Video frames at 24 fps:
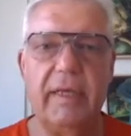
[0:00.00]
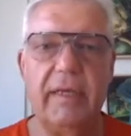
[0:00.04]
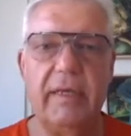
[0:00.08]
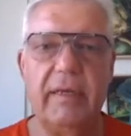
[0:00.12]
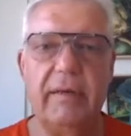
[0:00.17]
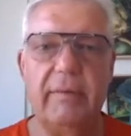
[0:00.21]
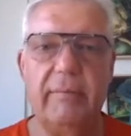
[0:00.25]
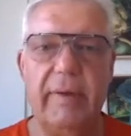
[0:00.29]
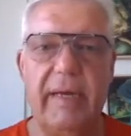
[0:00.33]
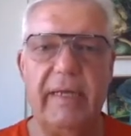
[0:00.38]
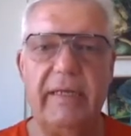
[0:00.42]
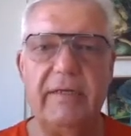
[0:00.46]

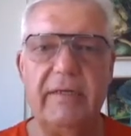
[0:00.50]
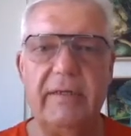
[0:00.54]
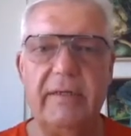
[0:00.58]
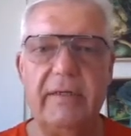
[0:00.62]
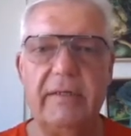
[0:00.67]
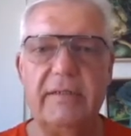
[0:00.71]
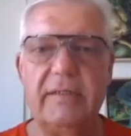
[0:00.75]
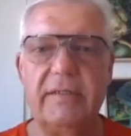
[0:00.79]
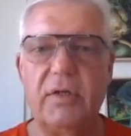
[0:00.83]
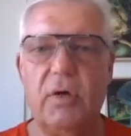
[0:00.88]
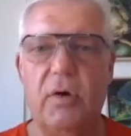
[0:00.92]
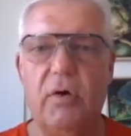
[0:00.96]

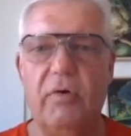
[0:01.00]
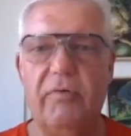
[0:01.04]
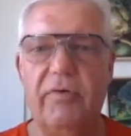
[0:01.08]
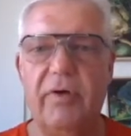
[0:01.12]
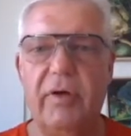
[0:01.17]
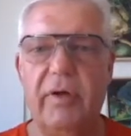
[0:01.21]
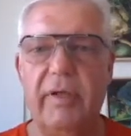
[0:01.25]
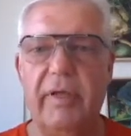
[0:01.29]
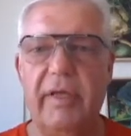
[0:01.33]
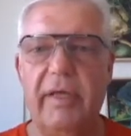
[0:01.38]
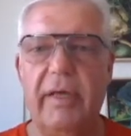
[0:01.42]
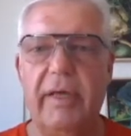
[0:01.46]
maintenance is
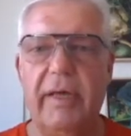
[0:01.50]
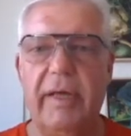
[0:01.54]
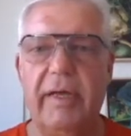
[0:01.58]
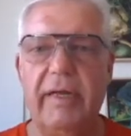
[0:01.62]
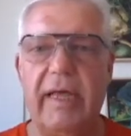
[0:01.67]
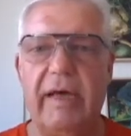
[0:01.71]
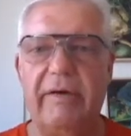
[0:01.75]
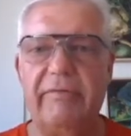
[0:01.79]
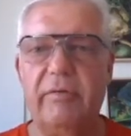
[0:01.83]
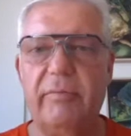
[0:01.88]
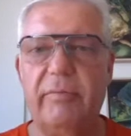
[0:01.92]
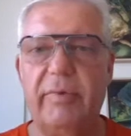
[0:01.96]
over. It
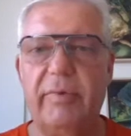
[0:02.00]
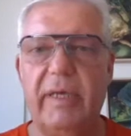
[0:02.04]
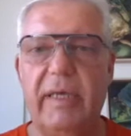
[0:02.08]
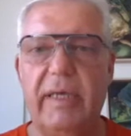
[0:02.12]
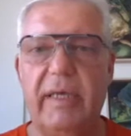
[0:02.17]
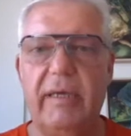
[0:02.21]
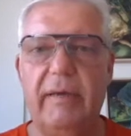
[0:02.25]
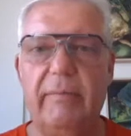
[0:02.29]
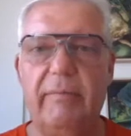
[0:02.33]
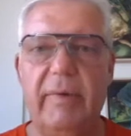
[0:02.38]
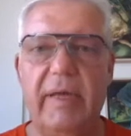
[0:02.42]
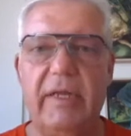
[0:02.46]
have to
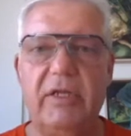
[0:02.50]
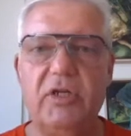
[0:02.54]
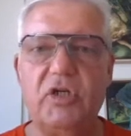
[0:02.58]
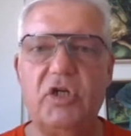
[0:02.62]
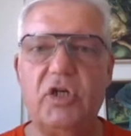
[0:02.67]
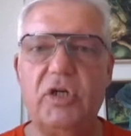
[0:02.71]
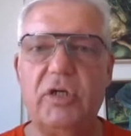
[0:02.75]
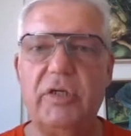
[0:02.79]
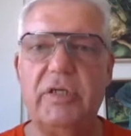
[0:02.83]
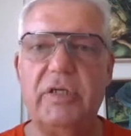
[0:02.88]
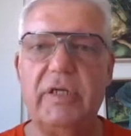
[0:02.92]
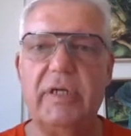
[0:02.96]
be
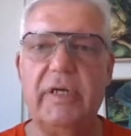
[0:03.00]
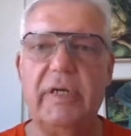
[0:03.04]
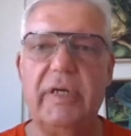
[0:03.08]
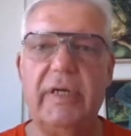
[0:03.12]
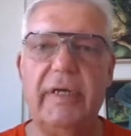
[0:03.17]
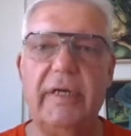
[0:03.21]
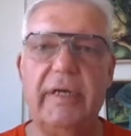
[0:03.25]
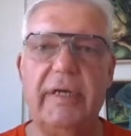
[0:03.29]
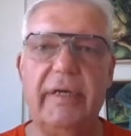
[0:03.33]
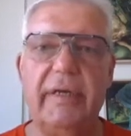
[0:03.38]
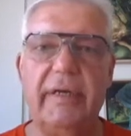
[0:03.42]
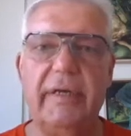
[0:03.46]
mentioned.
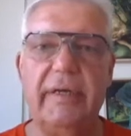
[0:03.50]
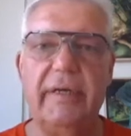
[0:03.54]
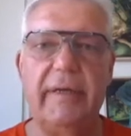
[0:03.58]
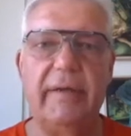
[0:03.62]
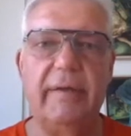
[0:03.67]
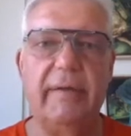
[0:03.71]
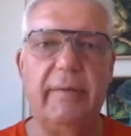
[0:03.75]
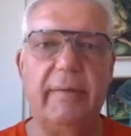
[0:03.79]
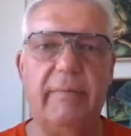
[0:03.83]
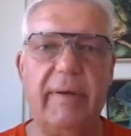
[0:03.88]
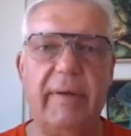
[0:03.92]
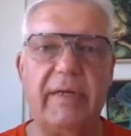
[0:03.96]

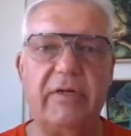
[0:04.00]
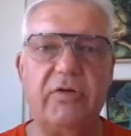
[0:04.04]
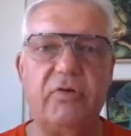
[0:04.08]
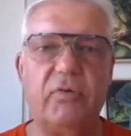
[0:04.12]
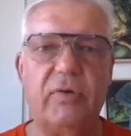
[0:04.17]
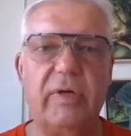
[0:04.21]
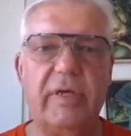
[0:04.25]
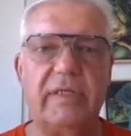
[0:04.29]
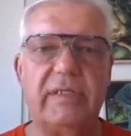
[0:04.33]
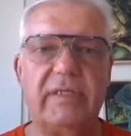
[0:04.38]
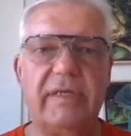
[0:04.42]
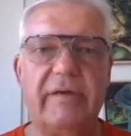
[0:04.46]

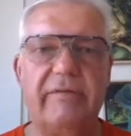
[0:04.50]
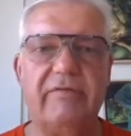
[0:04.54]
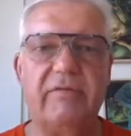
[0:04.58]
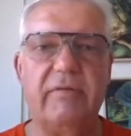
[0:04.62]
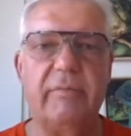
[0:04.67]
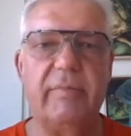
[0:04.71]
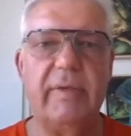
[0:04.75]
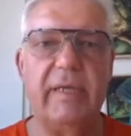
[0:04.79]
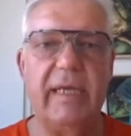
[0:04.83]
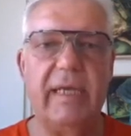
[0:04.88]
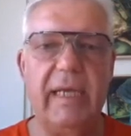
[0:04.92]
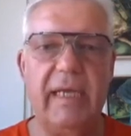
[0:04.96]
Batteries have to
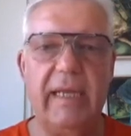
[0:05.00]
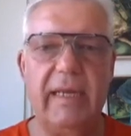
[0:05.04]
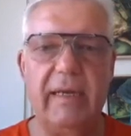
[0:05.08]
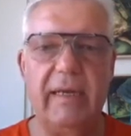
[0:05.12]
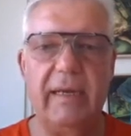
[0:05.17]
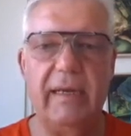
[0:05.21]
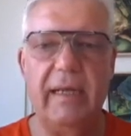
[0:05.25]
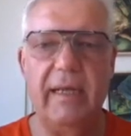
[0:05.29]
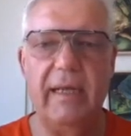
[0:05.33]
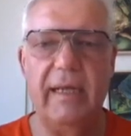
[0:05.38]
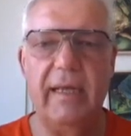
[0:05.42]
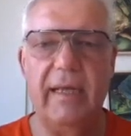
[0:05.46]
be
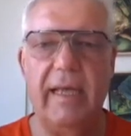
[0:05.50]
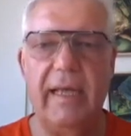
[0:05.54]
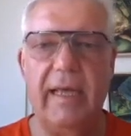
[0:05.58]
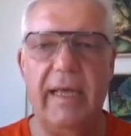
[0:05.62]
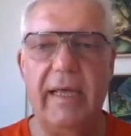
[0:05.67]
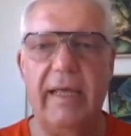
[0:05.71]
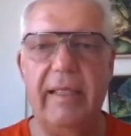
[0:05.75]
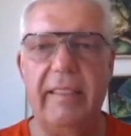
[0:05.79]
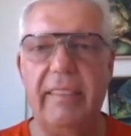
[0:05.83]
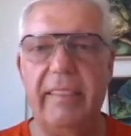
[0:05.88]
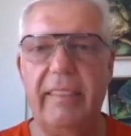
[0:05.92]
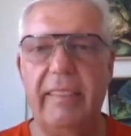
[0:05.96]
in,
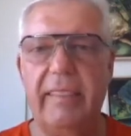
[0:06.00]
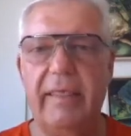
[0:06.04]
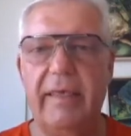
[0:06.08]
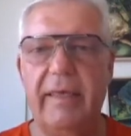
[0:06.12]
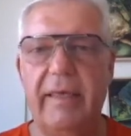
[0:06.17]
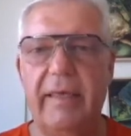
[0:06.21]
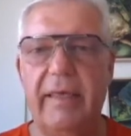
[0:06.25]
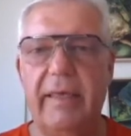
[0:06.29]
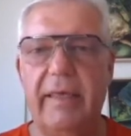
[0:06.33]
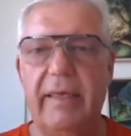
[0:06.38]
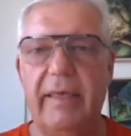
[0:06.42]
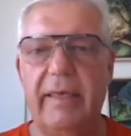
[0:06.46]
and
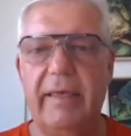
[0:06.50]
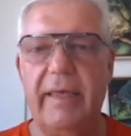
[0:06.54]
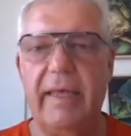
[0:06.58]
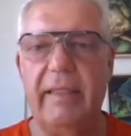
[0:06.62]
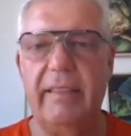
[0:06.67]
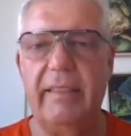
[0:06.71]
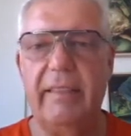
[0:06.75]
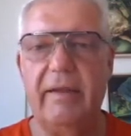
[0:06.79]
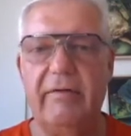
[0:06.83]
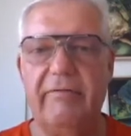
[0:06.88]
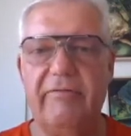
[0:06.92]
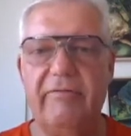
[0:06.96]

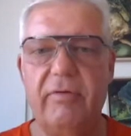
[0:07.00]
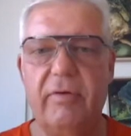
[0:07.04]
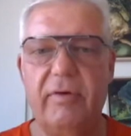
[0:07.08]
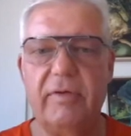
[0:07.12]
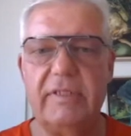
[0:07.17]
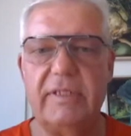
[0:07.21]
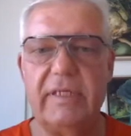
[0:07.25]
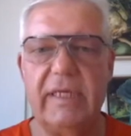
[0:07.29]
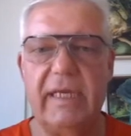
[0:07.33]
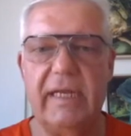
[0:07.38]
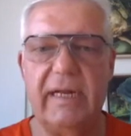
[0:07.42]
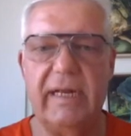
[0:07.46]
then of
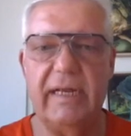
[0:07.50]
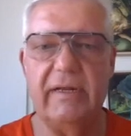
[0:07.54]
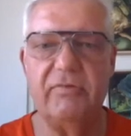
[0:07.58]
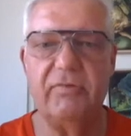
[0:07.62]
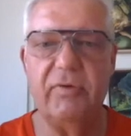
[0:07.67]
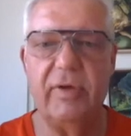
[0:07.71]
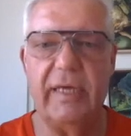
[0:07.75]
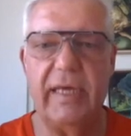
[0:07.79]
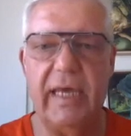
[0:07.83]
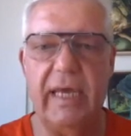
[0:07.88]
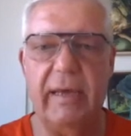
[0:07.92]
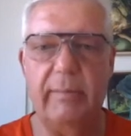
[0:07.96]
course the
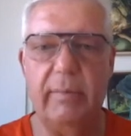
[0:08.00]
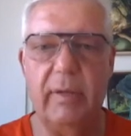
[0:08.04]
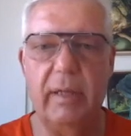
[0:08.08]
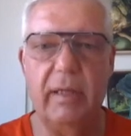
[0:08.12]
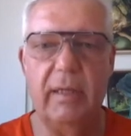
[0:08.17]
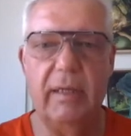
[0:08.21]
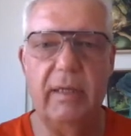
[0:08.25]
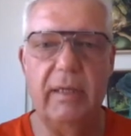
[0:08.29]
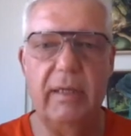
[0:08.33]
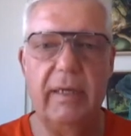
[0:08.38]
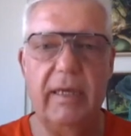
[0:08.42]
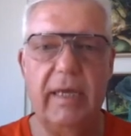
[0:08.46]
electric
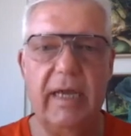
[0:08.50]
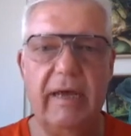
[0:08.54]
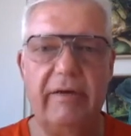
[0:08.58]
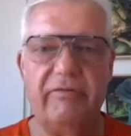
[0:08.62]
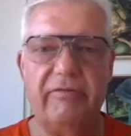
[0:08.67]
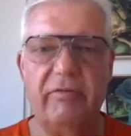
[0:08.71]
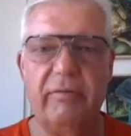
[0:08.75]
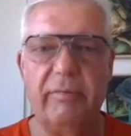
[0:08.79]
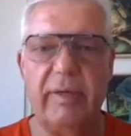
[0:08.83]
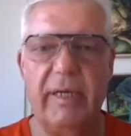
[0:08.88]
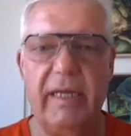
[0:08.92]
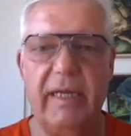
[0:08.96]
cable have
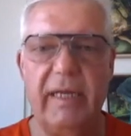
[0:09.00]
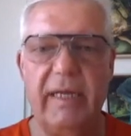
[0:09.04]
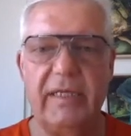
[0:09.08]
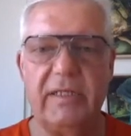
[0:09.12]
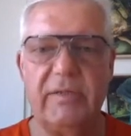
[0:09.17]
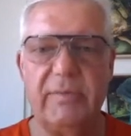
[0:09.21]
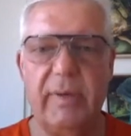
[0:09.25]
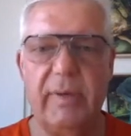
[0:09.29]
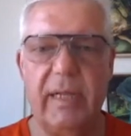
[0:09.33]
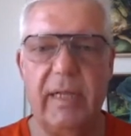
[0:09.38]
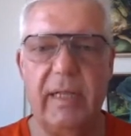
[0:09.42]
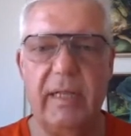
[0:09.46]
to be in
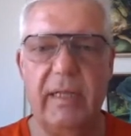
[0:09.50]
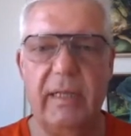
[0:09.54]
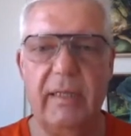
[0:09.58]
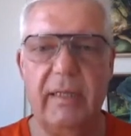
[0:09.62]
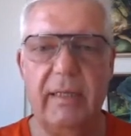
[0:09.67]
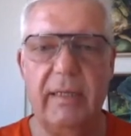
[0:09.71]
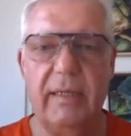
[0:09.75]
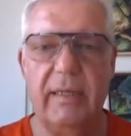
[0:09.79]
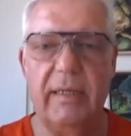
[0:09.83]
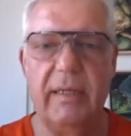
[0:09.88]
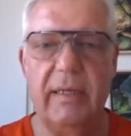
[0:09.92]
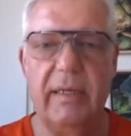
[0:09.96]
as well.
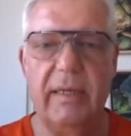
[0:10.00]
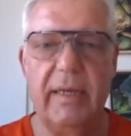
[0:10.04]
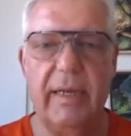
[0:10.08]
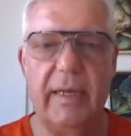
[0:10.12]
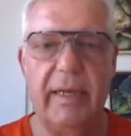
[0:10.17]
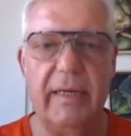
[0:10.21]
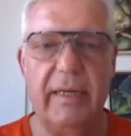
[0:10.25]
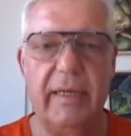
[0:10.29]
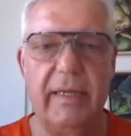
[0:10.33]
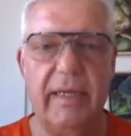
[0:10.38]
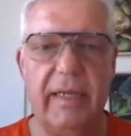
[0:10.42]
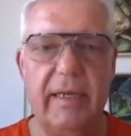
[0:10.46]

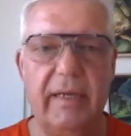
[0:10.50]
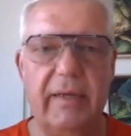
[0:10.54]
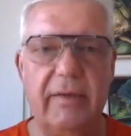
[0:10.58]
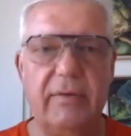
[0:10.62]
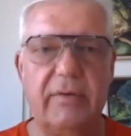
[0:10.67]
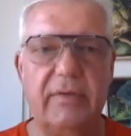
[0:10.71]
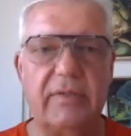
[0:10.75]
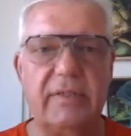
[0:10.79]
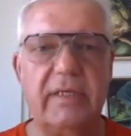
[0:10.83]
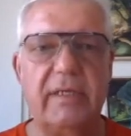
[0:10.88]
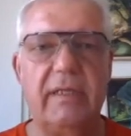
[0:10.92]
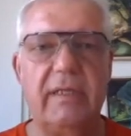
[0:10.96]
And here
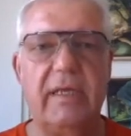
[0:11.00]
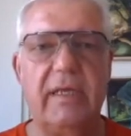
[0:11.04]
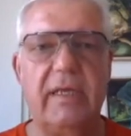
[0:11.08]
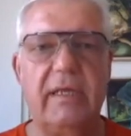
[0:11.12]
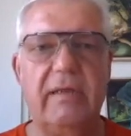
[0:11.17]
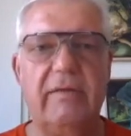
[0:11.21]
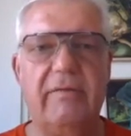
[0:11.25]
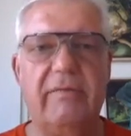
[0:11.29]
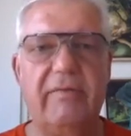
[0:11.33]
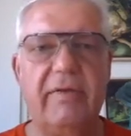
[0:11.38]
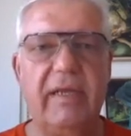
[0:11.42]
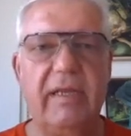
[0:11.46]
you see
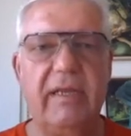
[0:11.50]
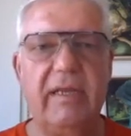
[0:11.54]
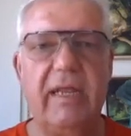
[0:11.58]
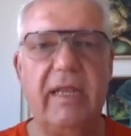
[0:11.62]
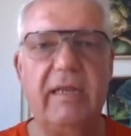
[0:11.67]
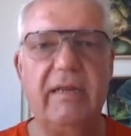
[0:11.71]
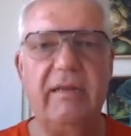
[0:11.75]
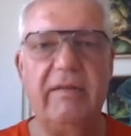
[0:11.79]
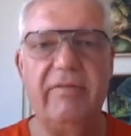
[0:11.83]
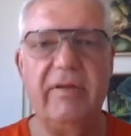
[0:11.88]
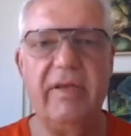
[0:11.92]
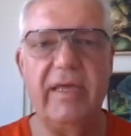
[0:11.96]
the
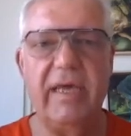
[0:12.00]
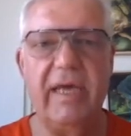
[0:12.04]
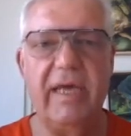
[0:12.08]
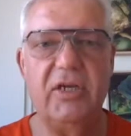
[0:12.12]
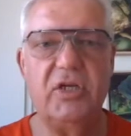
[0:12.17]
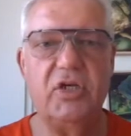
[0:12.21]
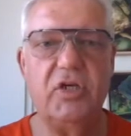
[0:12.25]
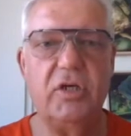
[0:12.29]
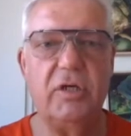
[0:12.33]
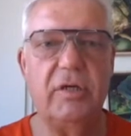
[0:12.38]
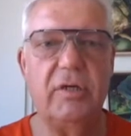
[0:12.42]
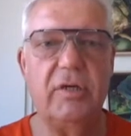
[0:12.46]

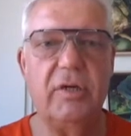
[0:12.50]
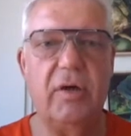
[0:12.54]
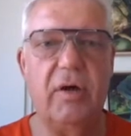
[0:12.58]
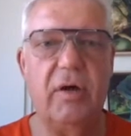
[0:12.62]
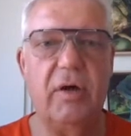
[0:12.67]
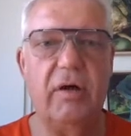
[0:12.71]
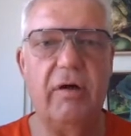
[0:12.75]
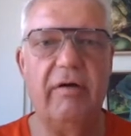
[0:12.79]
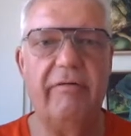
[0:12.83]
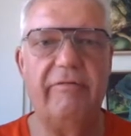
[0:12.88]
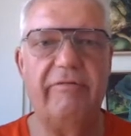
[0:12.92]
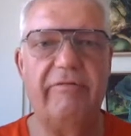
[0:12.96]
identification
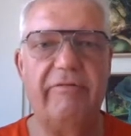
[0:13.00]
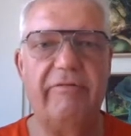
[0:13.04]
of